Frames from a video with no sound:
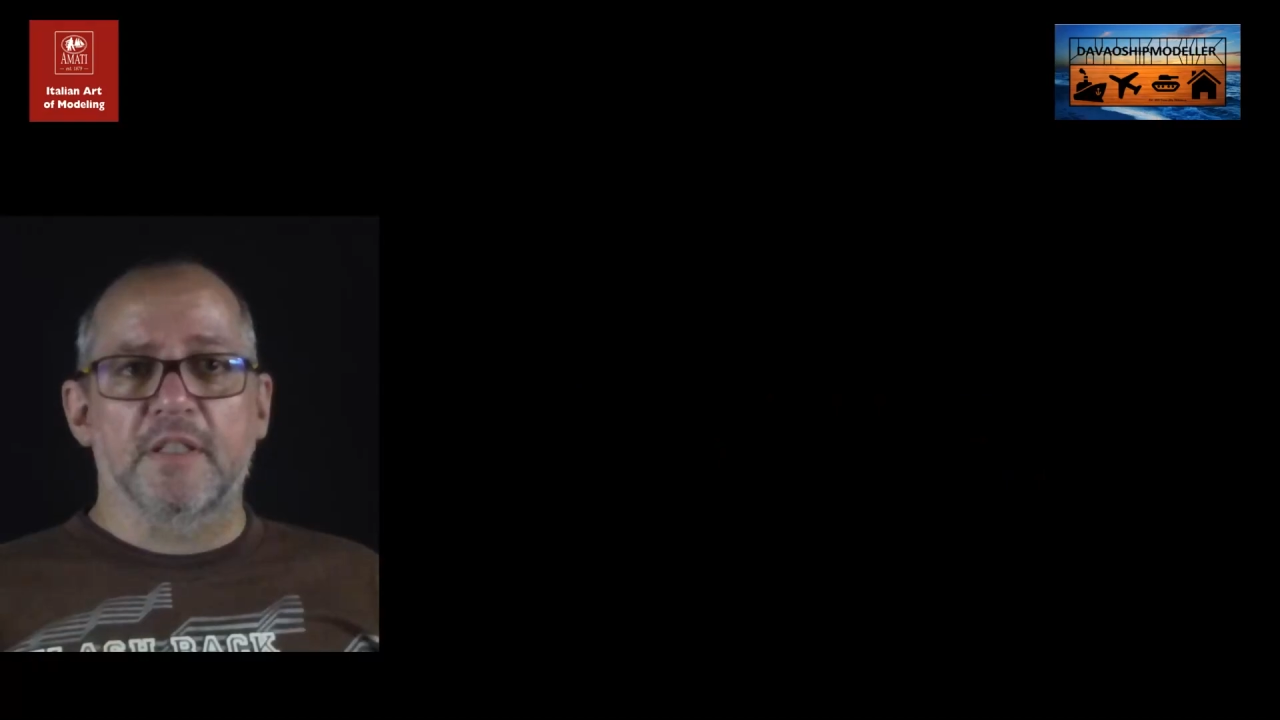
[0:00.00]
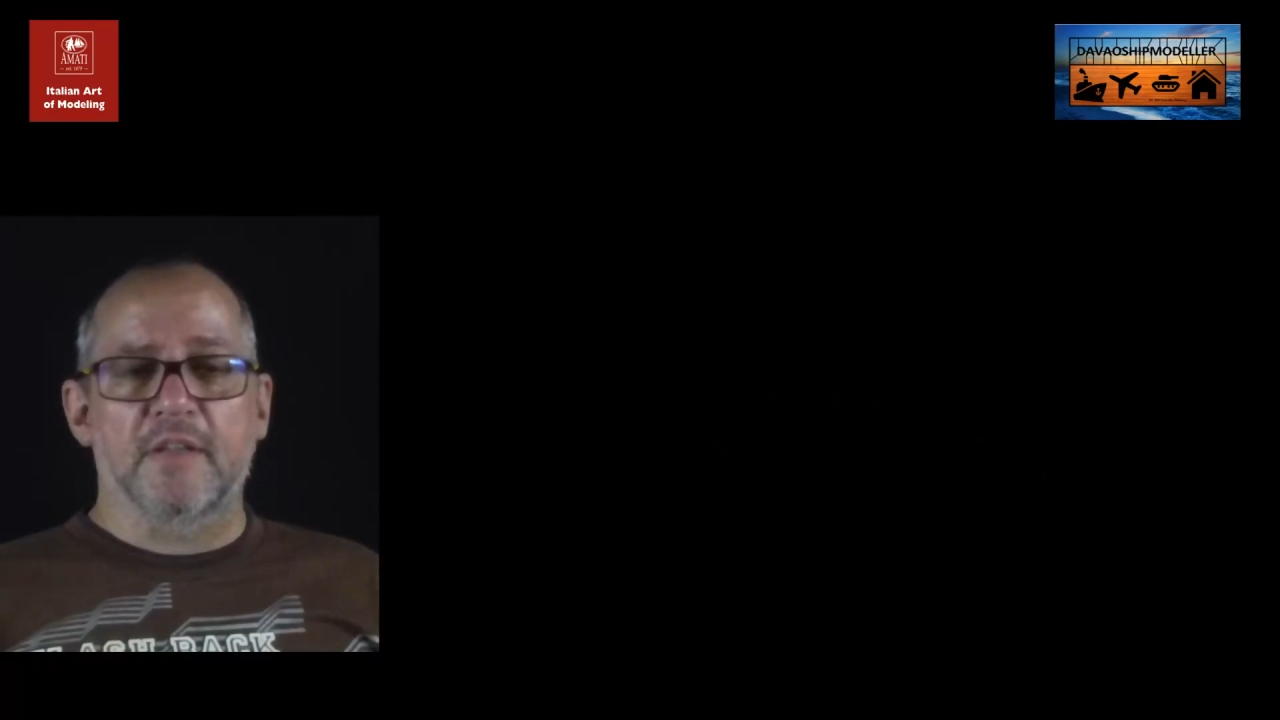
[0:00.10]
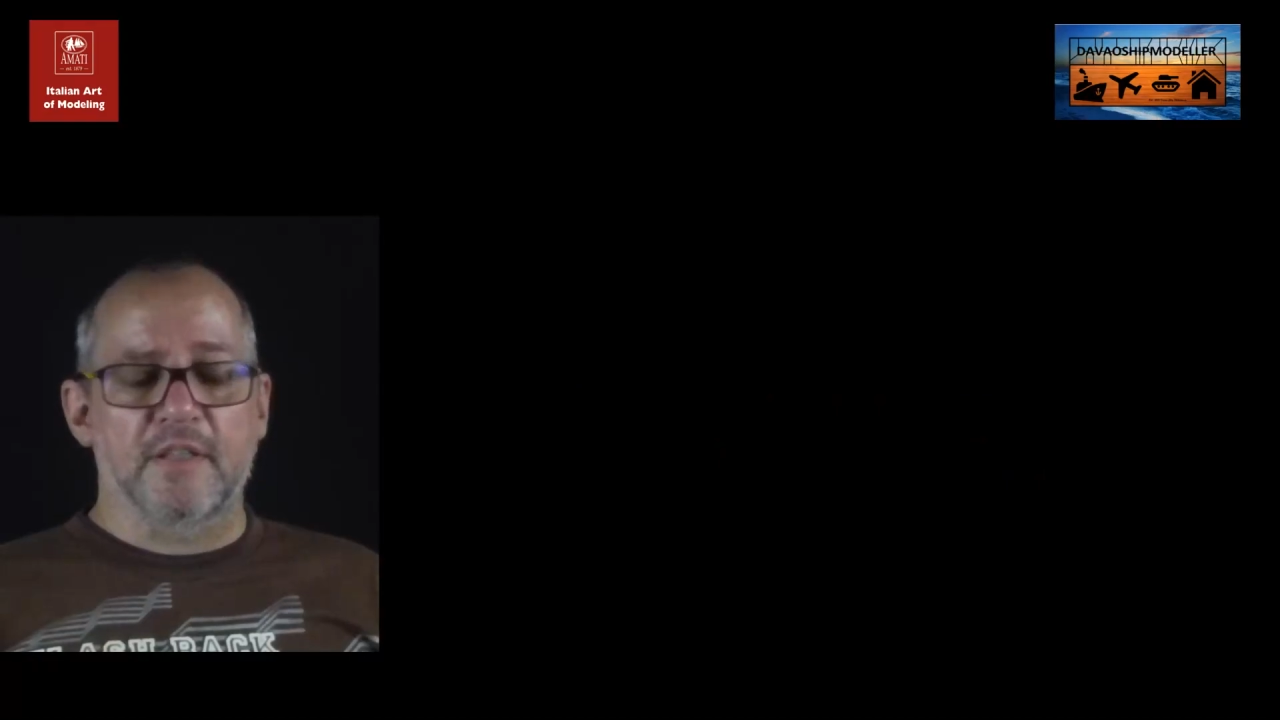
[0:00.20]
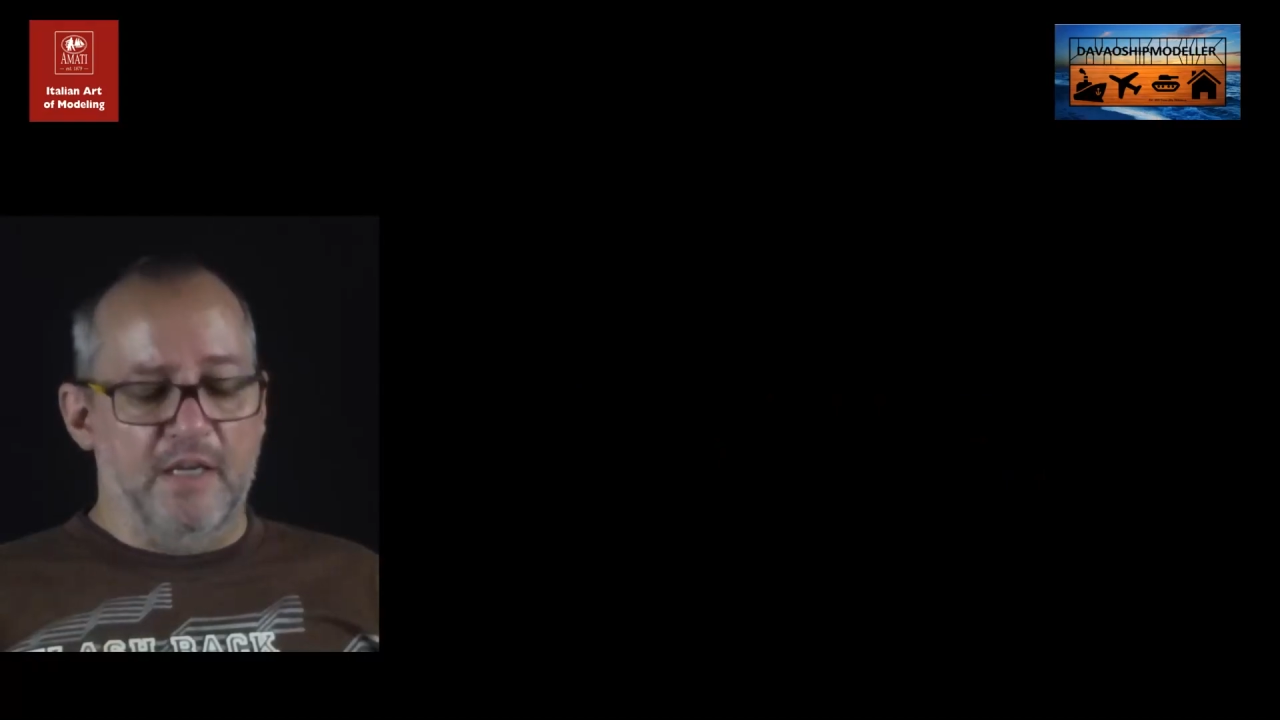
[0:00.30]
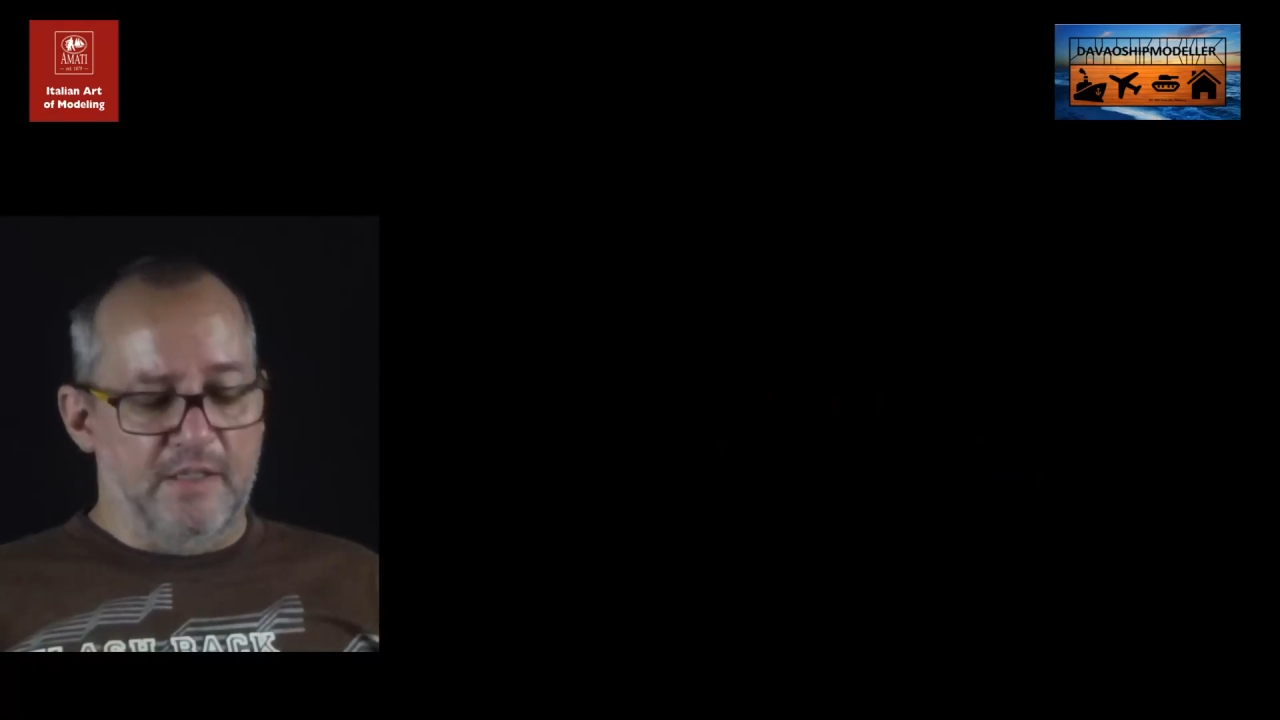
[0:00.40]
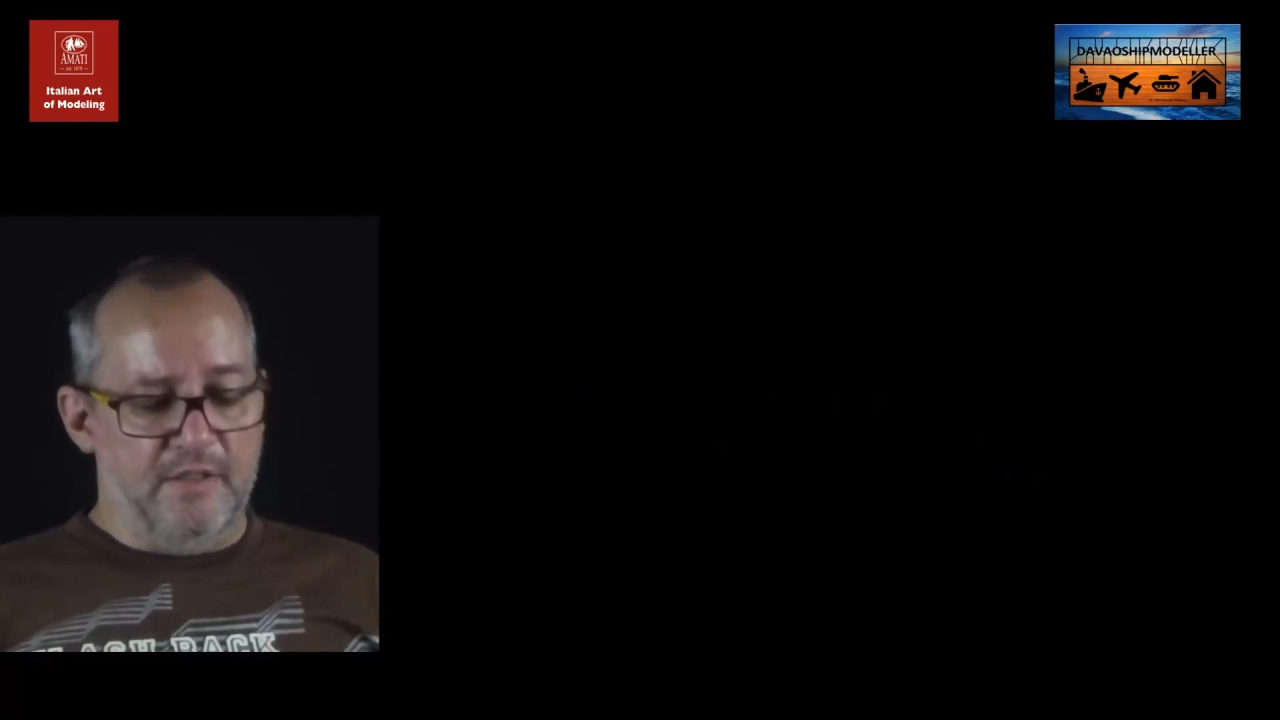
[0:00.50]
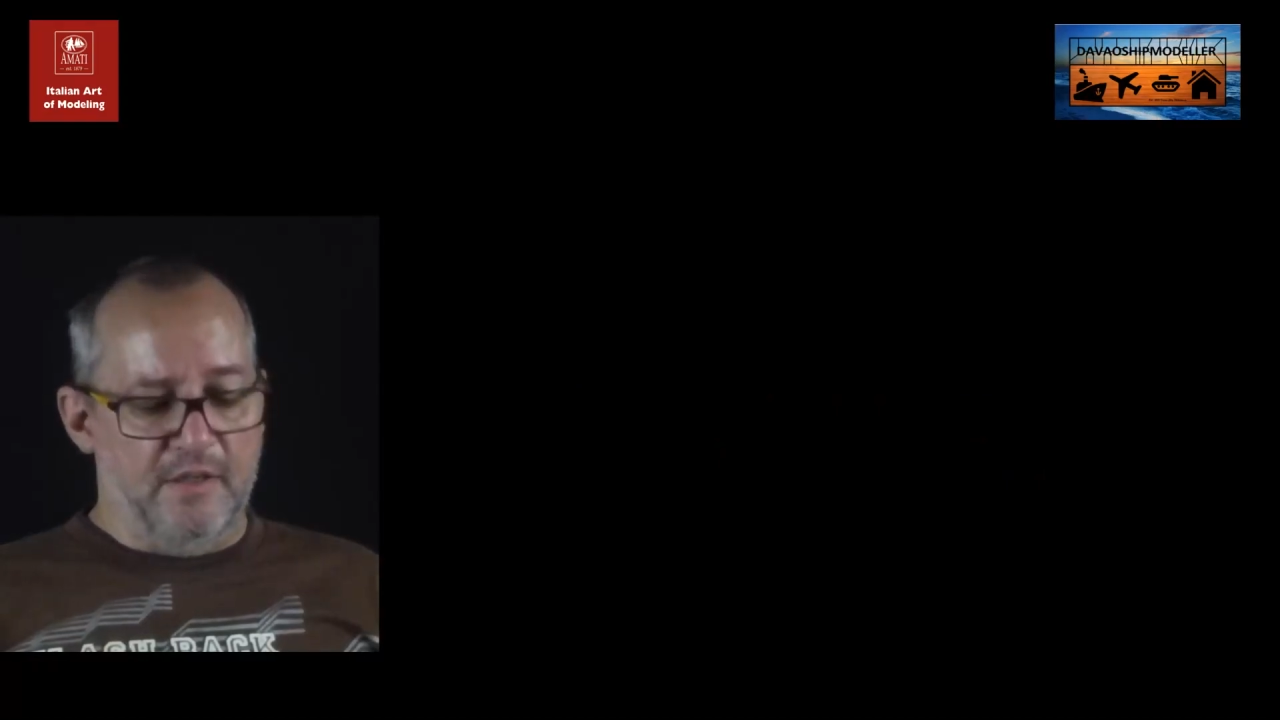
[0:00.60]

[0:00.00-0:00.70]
a size